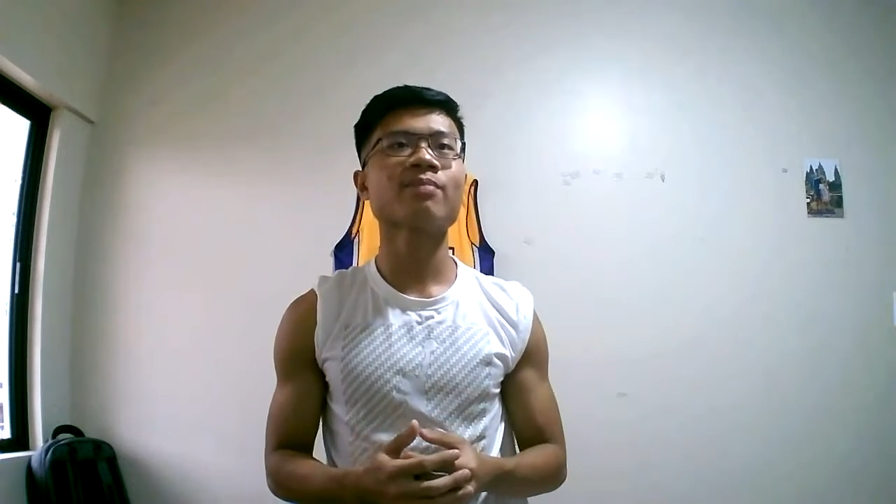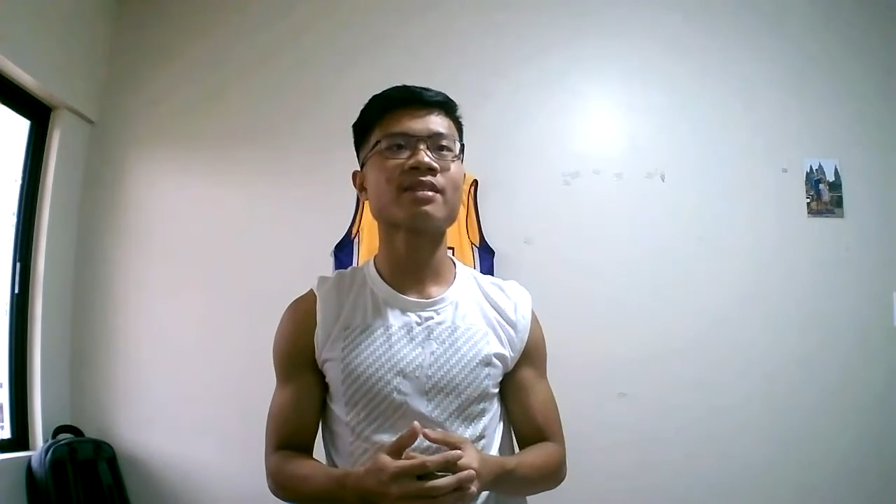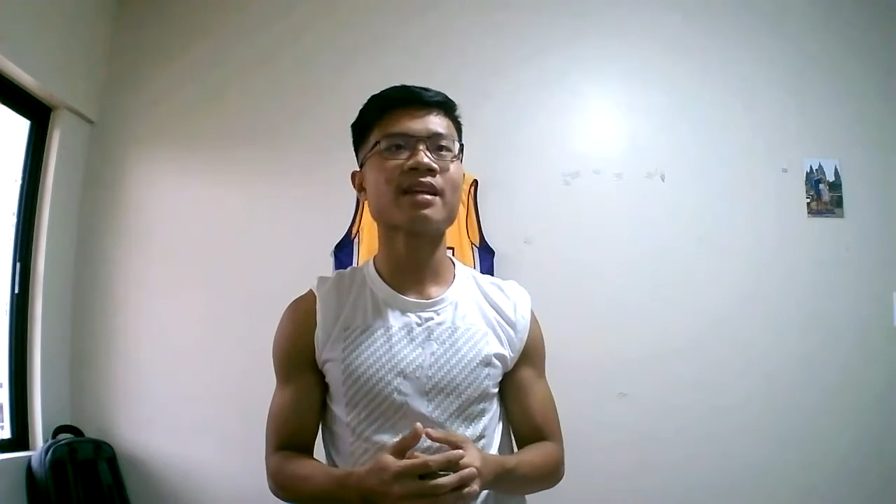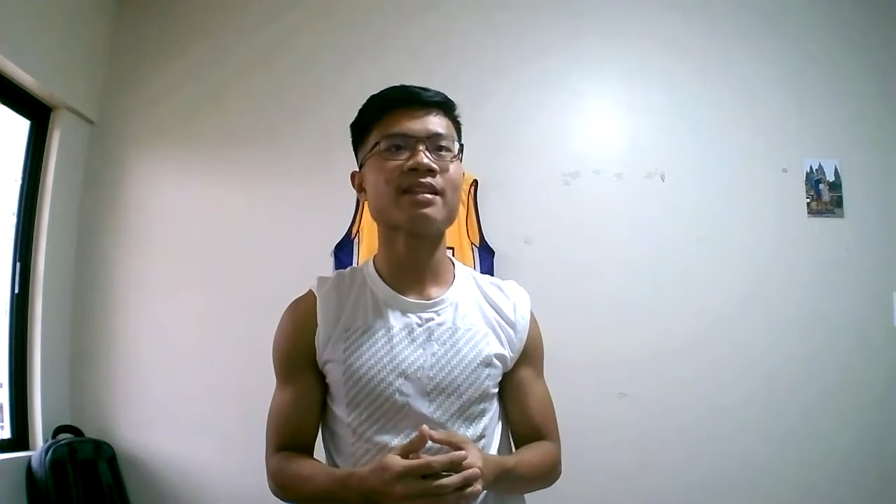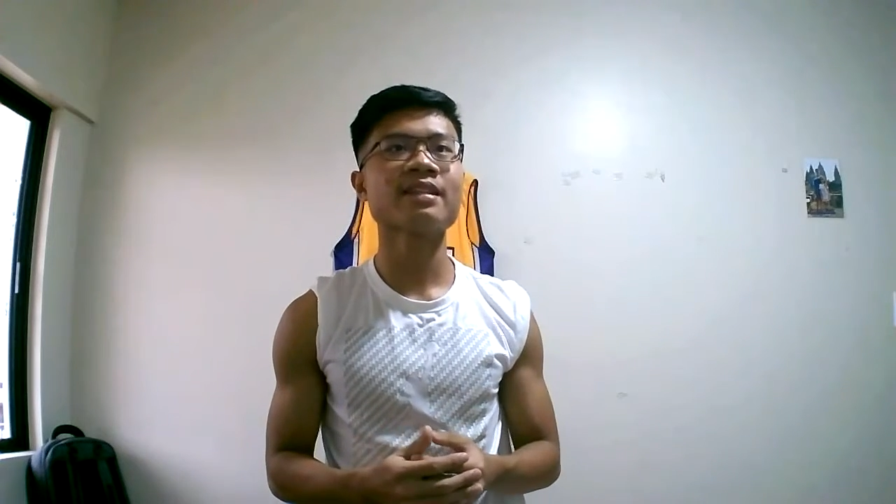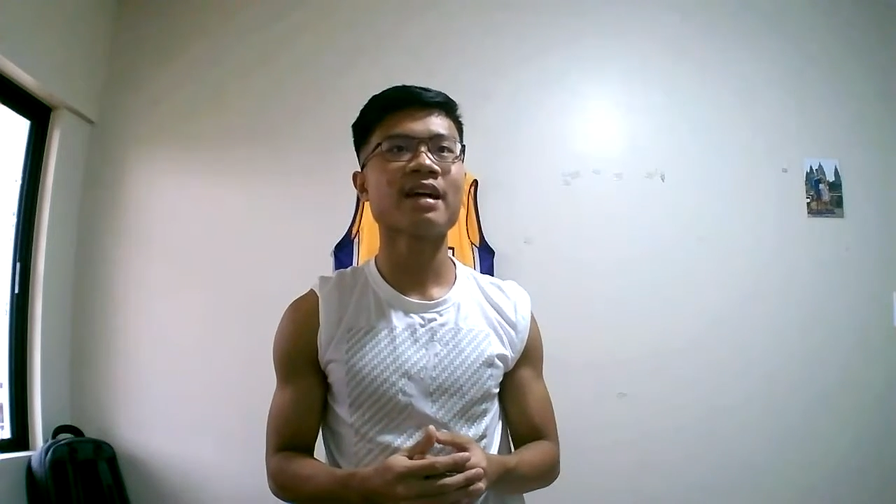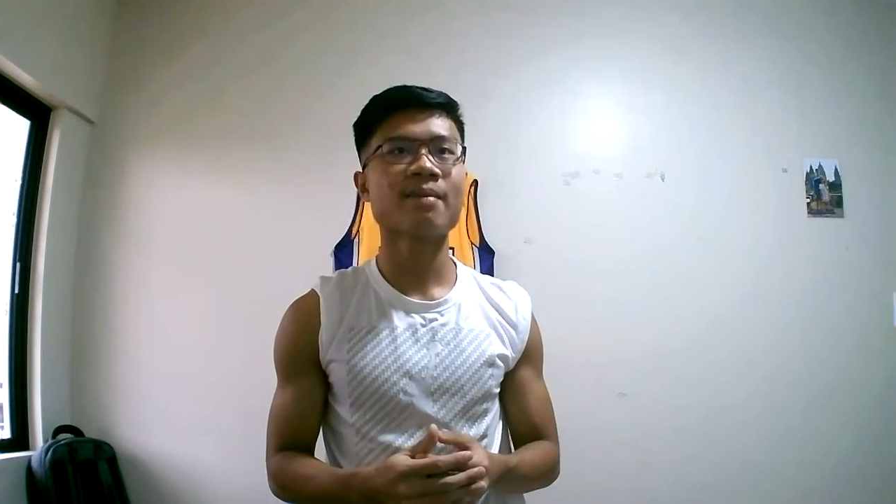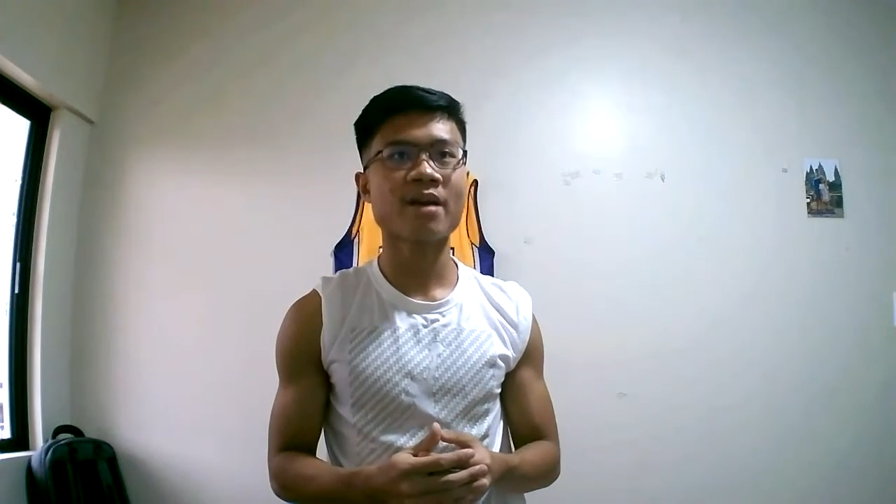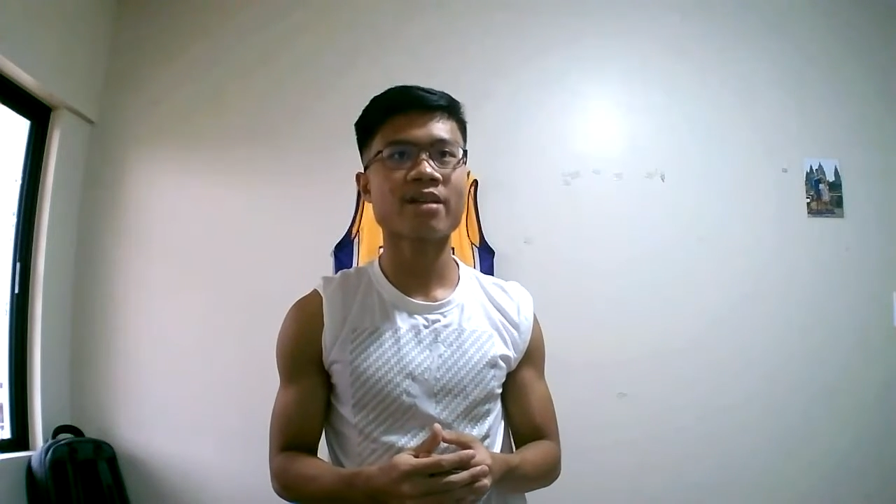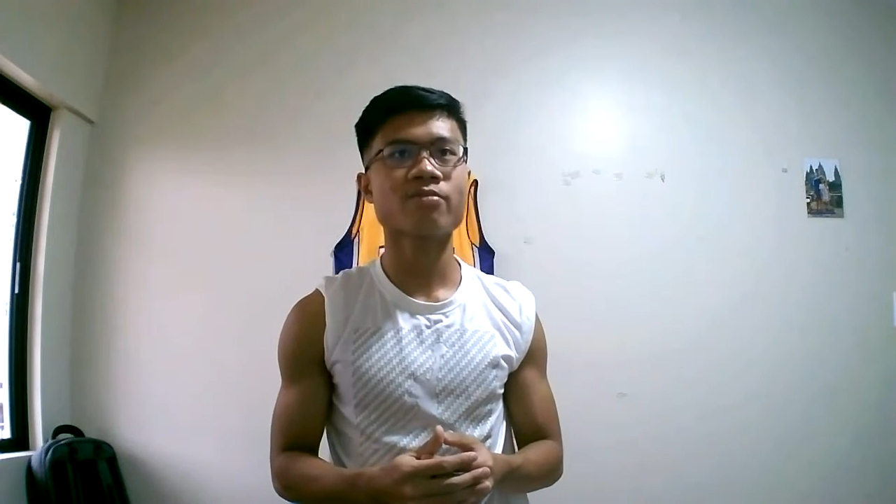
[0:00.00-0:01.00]
presenting
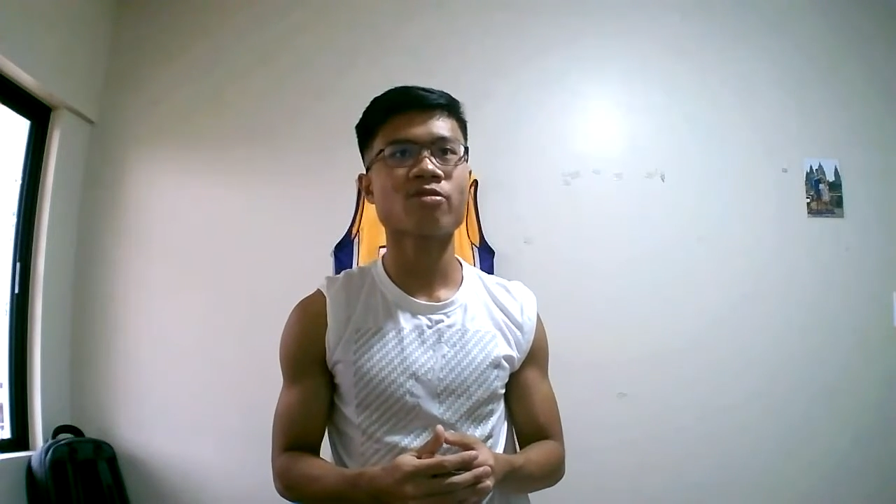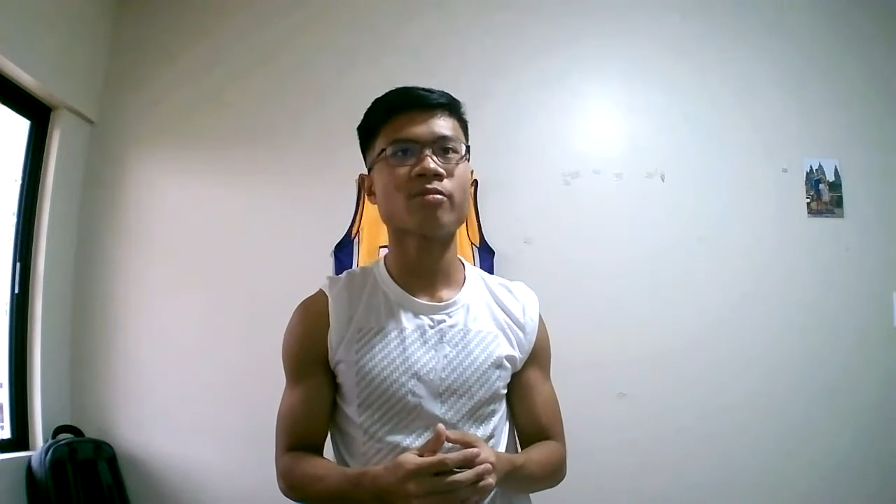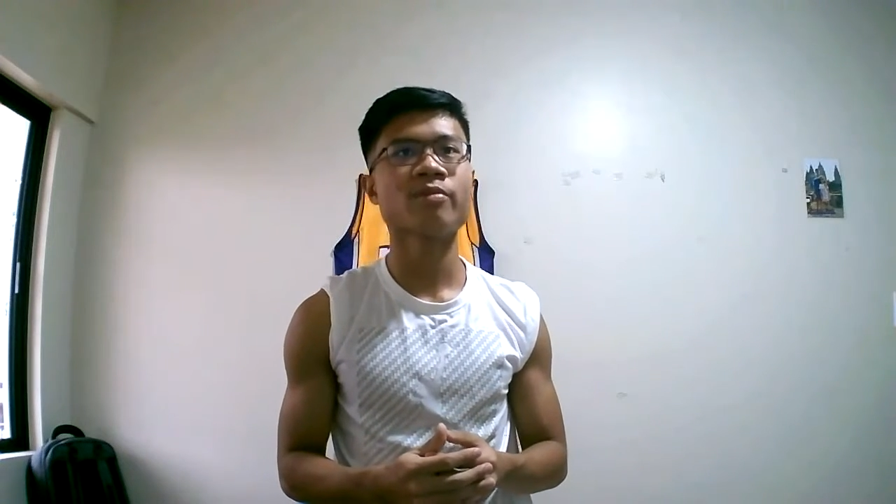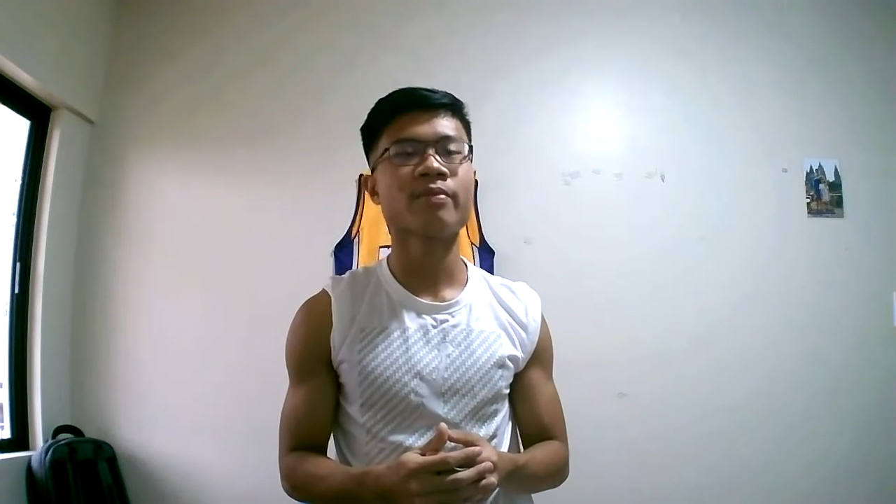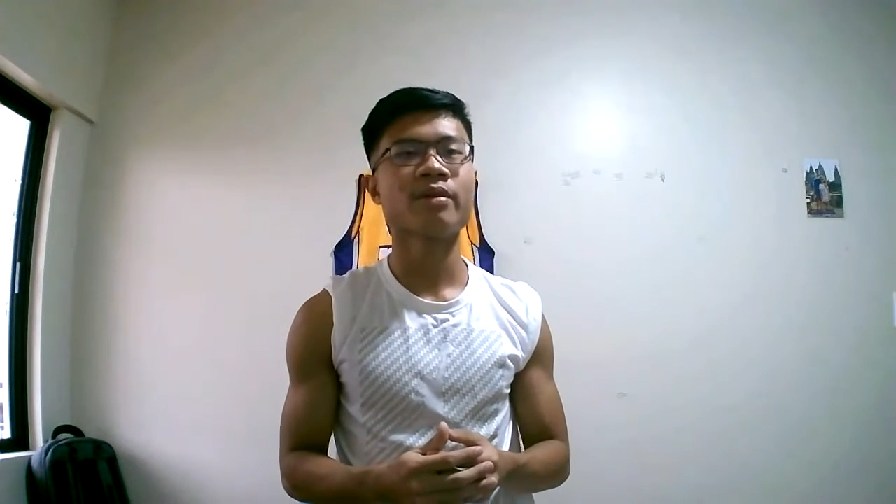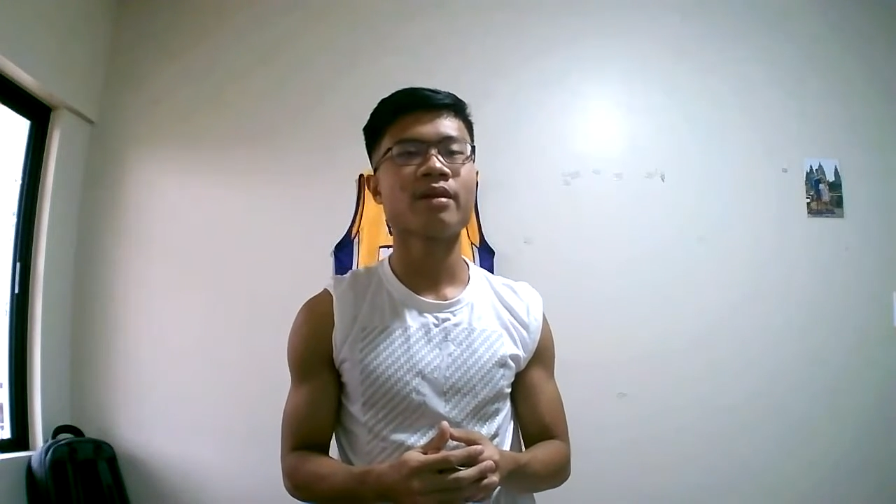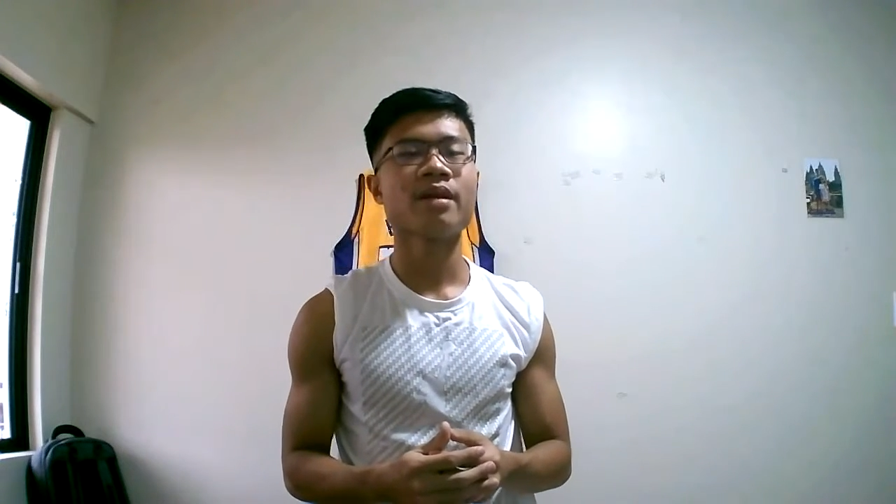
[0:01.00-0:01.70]
a math problem,